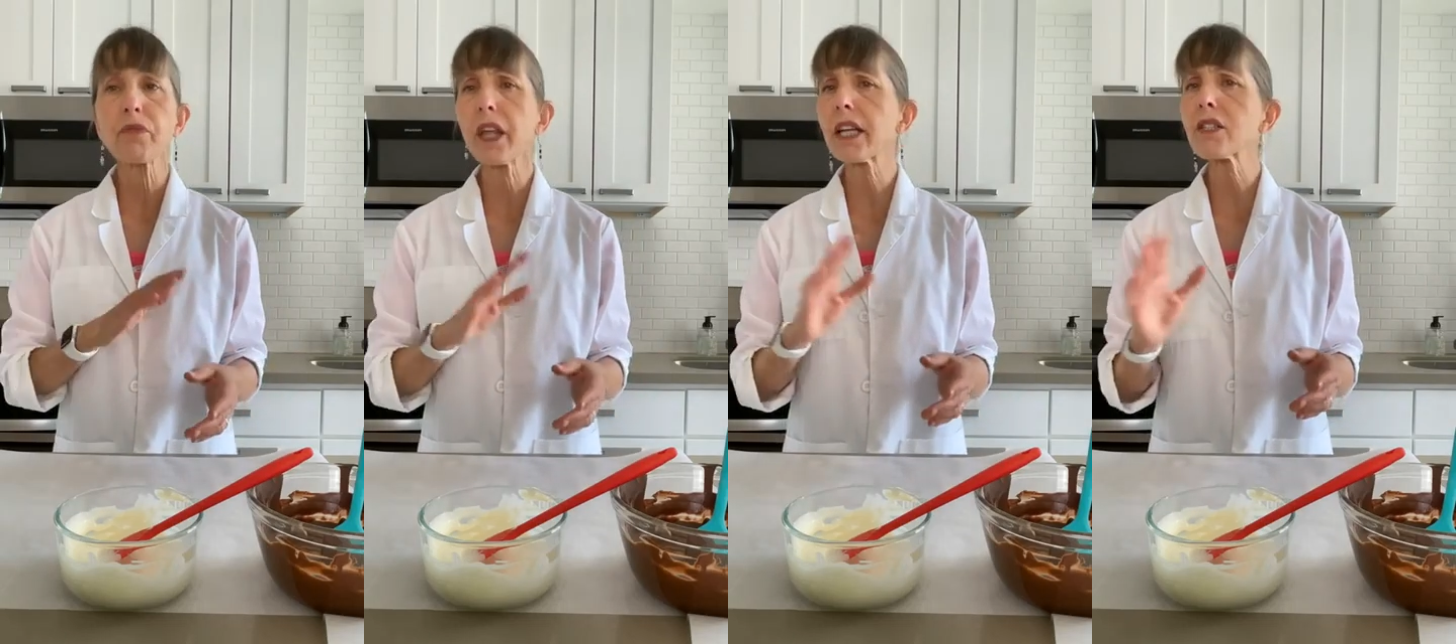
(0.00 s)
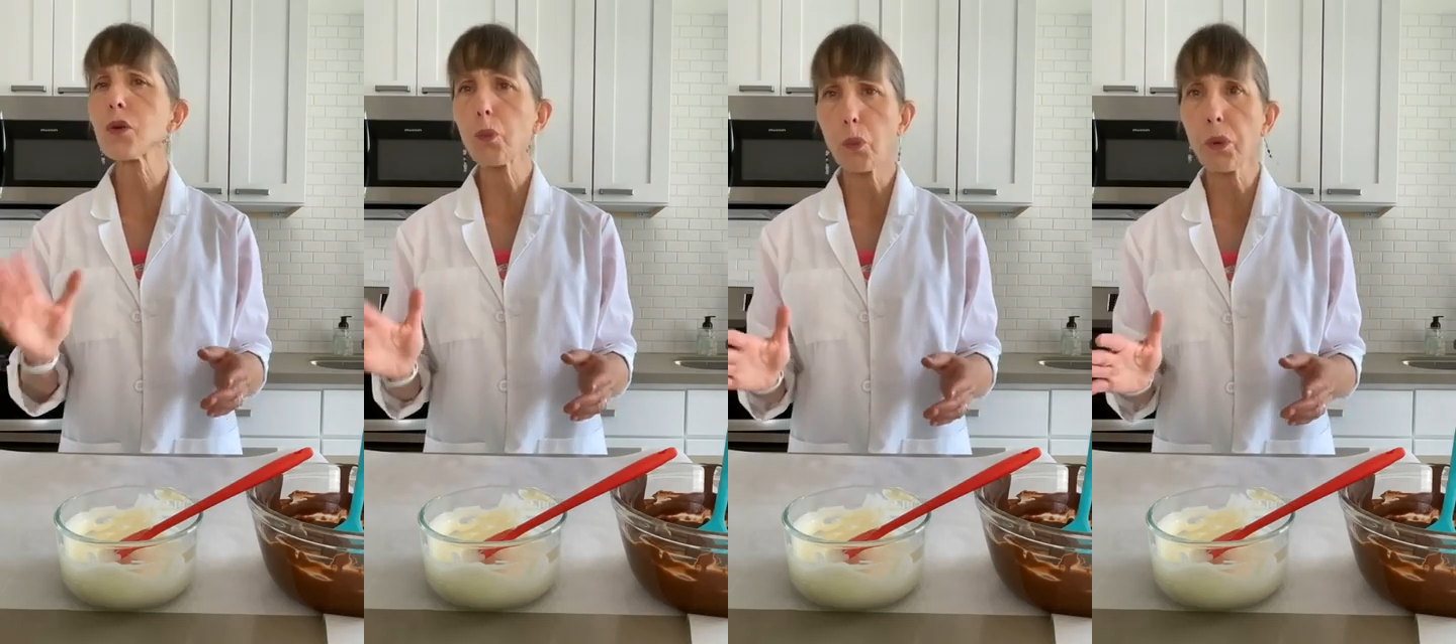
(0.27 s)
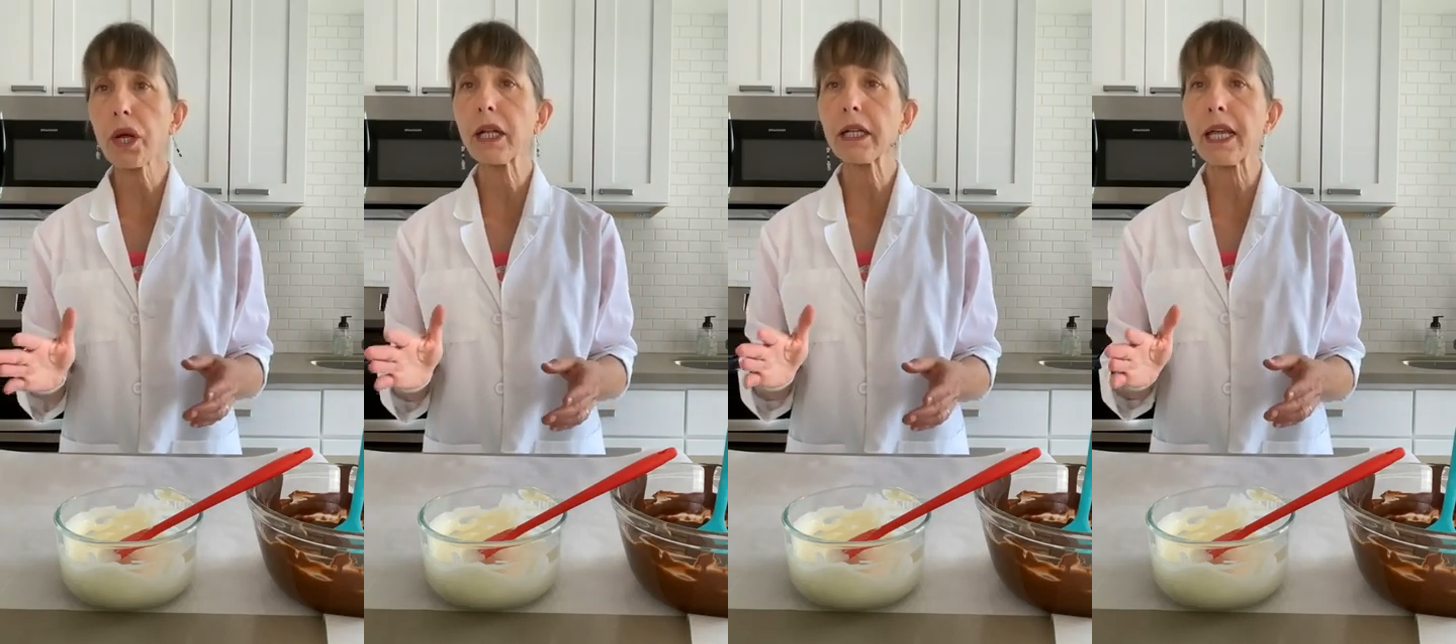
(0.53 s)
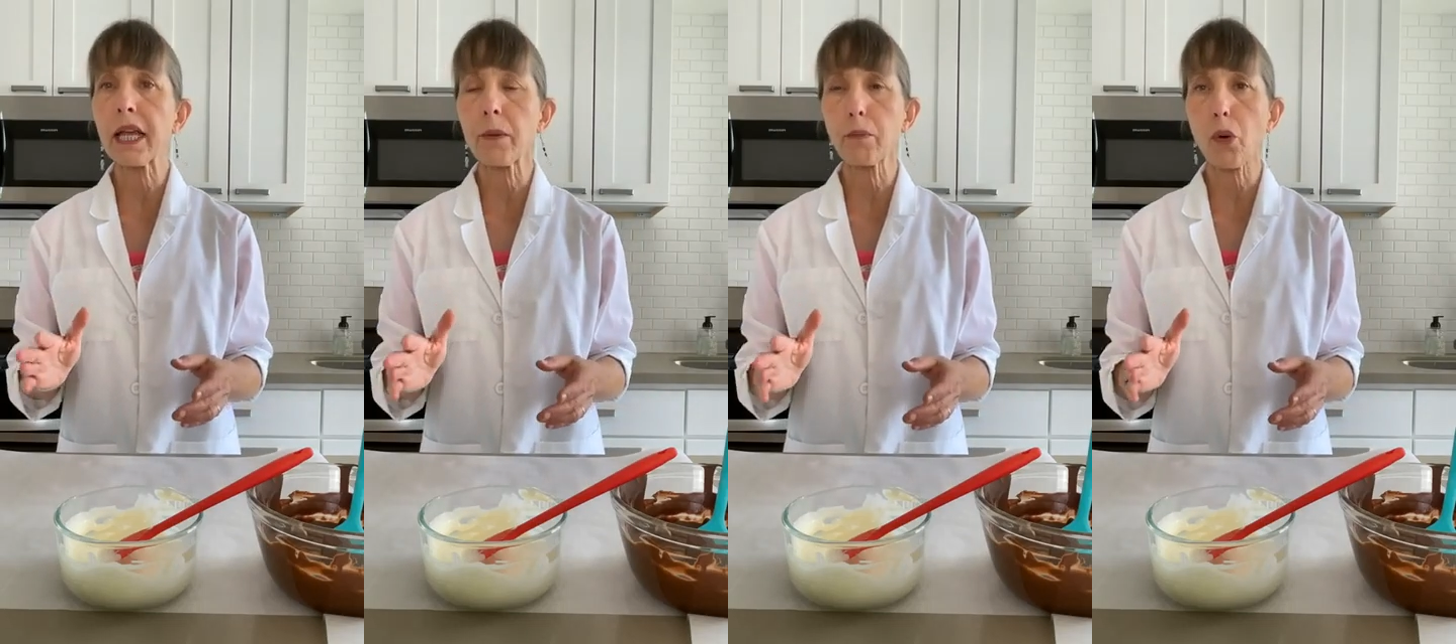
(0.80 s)
That's
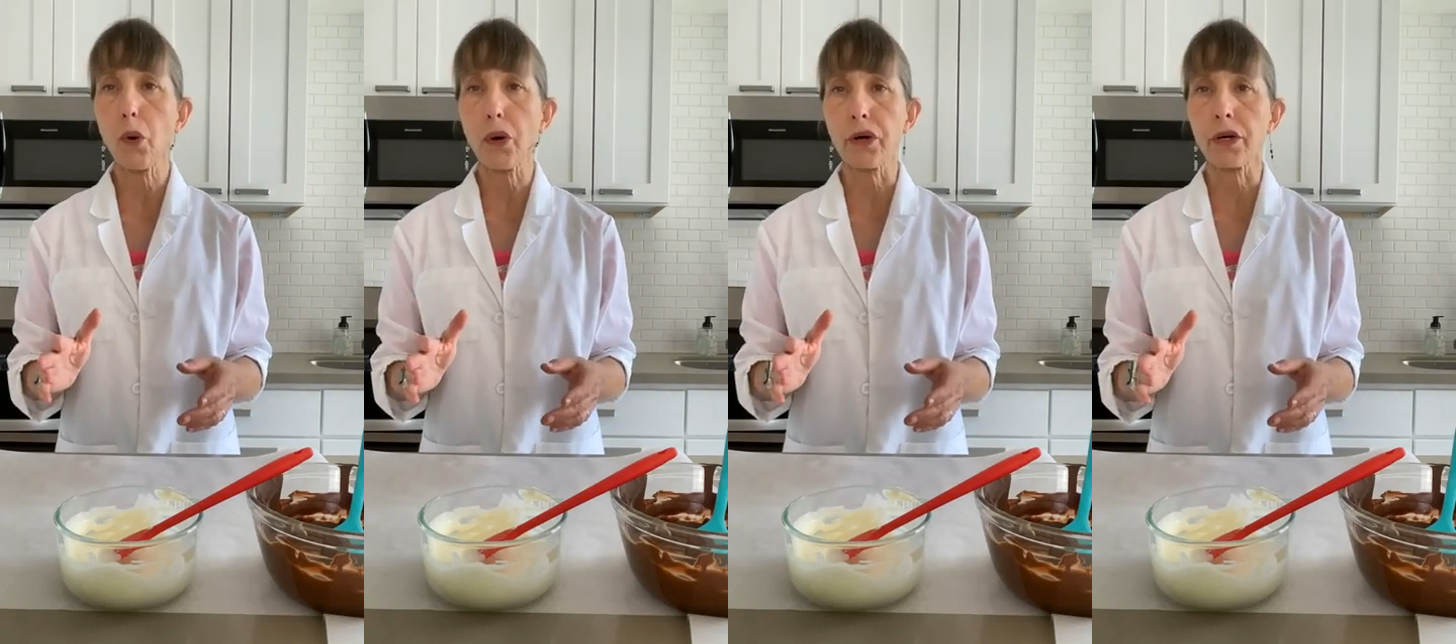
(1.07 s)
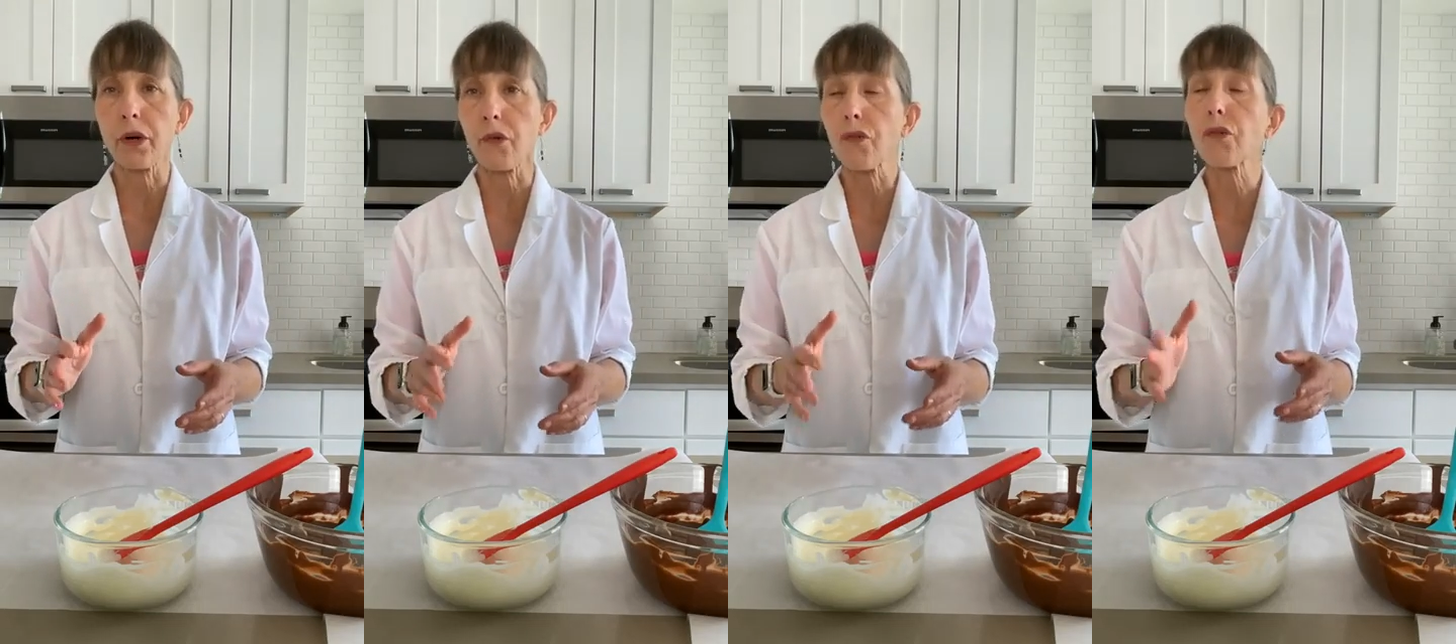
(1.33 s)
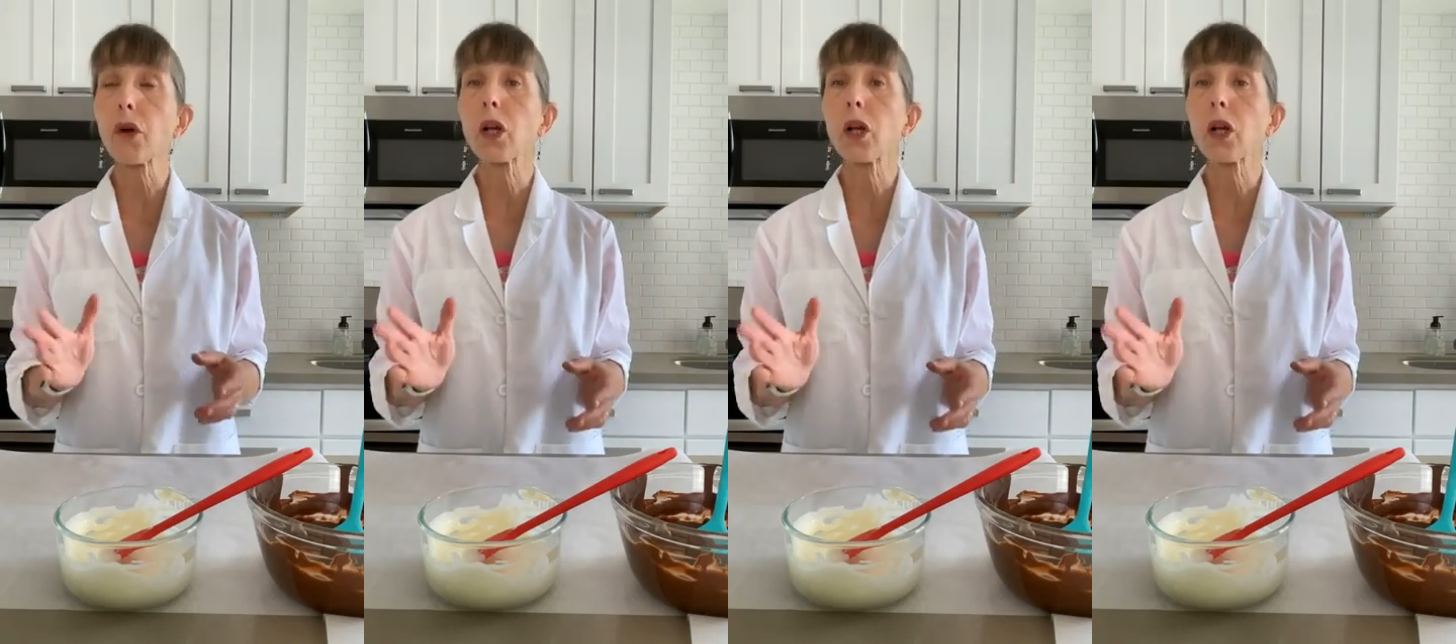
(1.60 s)
really important